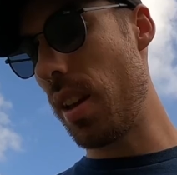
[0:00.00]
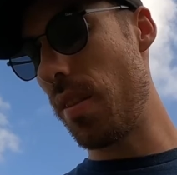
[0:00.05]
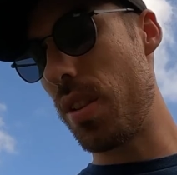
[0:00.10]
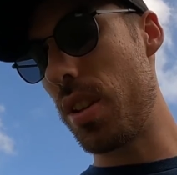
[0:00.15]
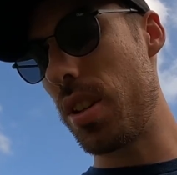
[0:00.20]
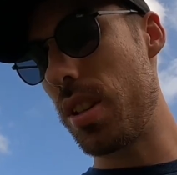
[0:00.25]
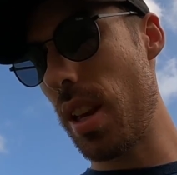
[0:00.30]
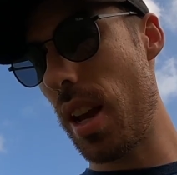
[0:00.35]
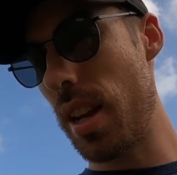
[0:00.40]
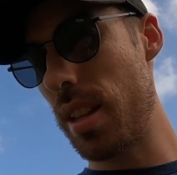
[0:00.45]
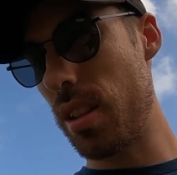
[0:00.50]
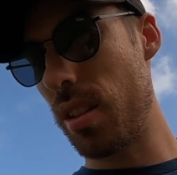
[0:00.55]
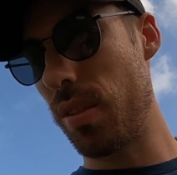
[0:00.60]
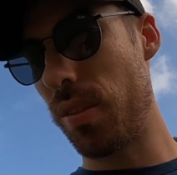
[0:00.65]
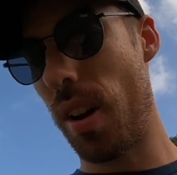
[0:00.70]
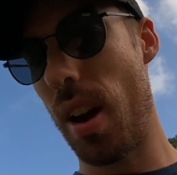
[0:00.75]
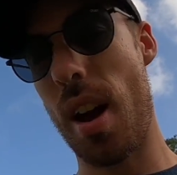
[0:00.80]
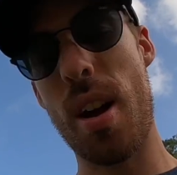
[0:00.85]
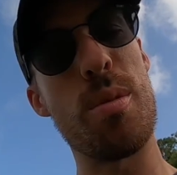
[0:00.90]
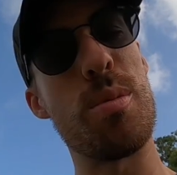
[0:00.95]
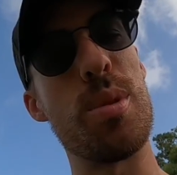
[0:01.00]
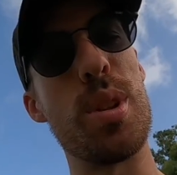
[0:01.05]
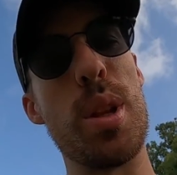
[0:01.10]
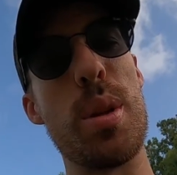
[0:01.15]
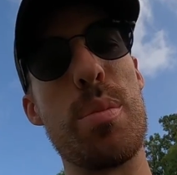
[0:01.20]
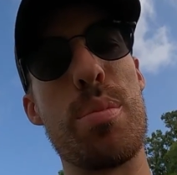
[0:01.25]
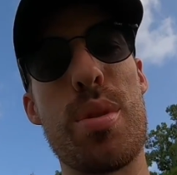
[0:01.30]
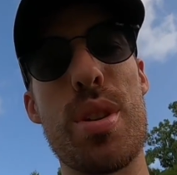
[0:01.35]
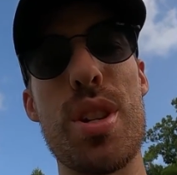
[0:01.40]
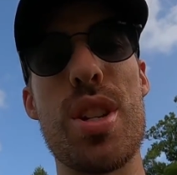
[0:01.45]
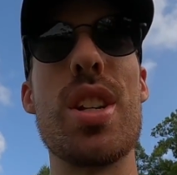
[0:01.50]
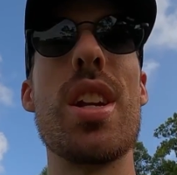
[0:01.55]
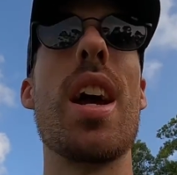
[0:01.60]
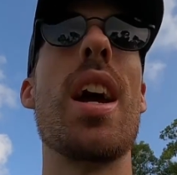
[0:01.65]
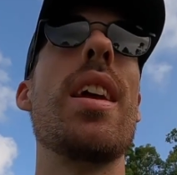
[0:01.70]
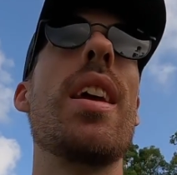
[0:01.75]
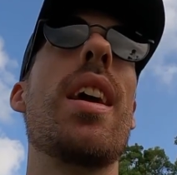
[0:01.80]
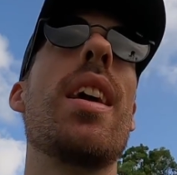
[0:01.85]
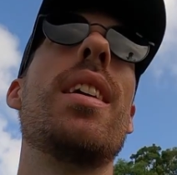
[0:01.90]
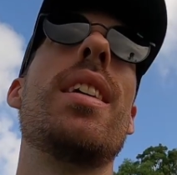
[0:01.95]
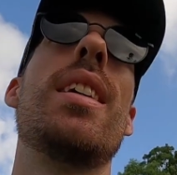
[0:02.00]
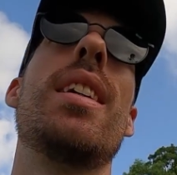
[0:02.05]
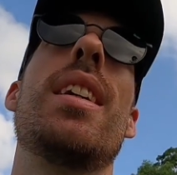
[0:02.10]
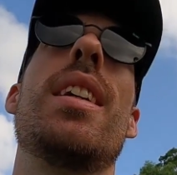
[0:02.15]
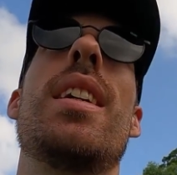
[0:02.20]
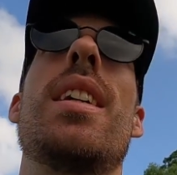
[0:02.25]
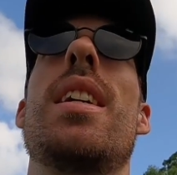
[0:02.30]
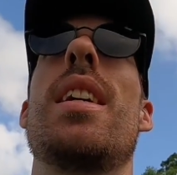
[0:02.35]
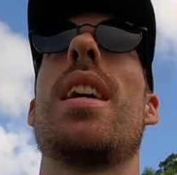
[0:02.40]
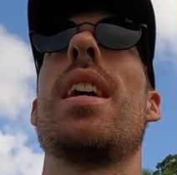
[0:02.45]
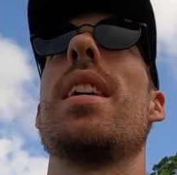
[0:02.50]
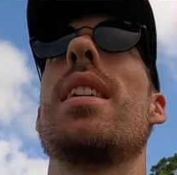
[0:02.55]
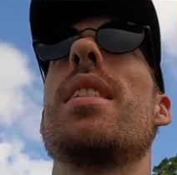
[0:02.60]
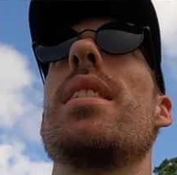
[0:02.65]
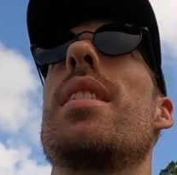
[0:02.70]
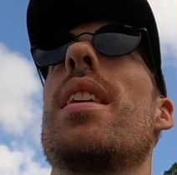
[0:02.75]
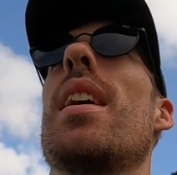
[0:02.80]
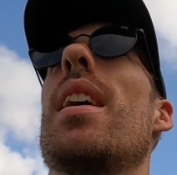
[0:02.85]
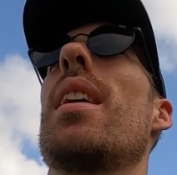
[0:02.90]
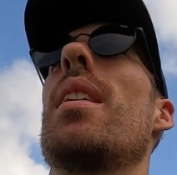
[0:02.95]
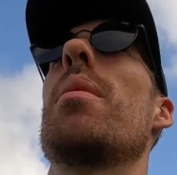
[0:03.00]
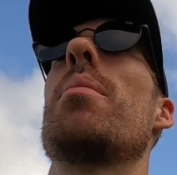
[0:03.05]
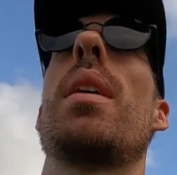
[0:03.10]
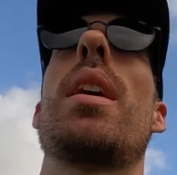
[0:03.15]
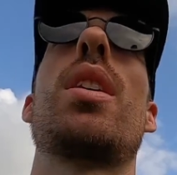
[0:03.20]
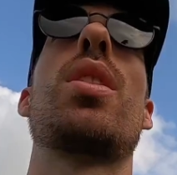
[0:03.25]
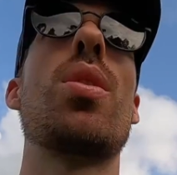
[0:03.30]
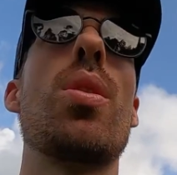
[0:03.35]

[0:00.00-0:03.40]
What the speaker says: if you stayed this far, really appreciate you. And make